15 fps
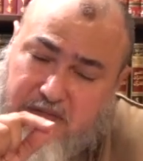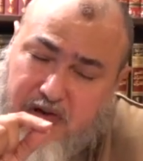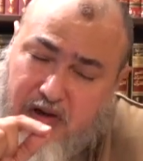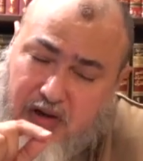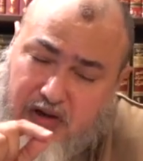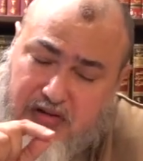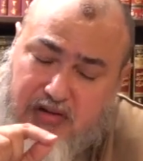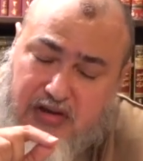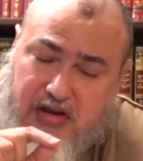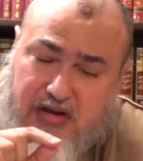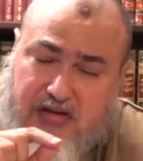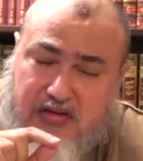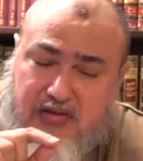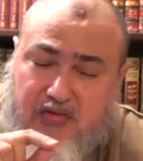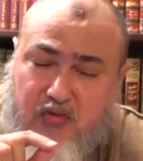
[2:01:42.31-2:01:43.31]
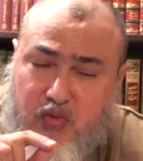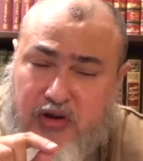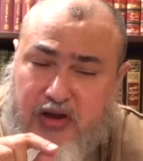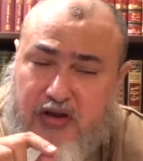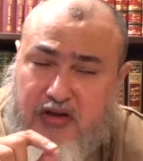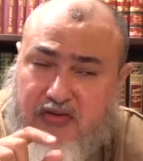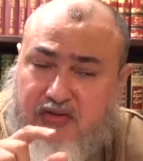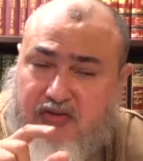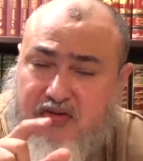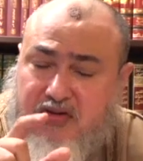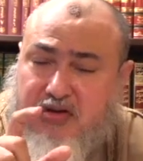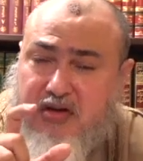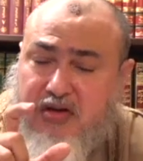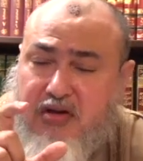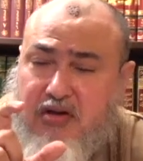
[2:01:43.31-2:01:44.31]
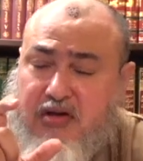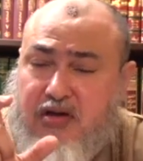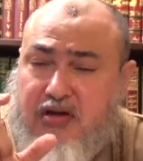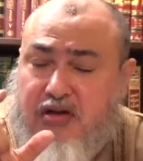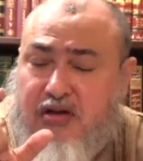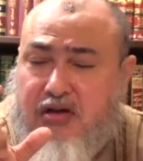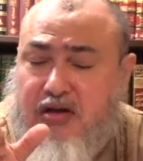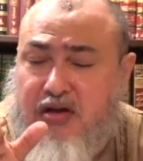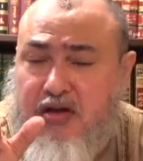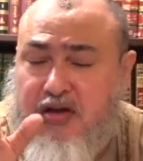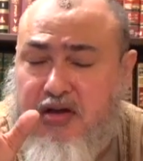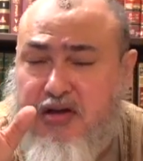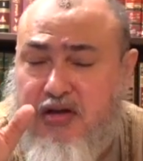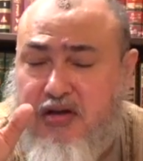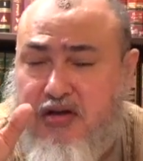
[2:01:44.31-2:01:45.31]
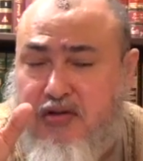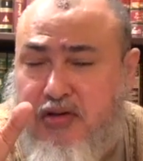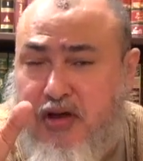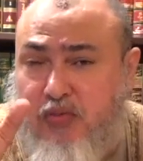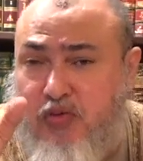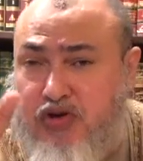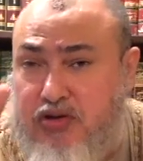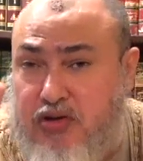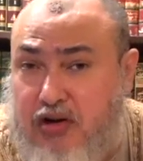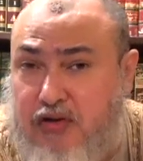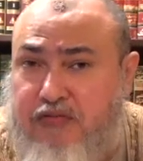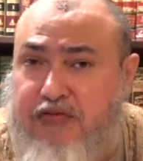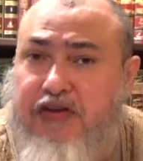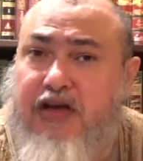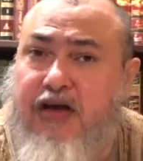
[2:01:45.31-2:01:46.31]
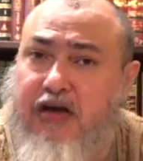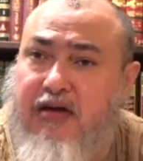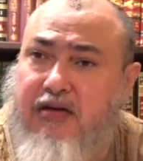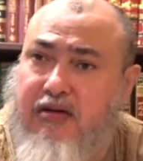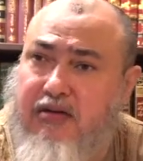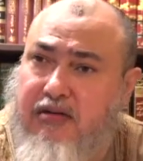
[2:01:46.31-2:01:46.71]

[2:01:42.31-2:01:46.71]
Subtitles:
context with the mutrafiha.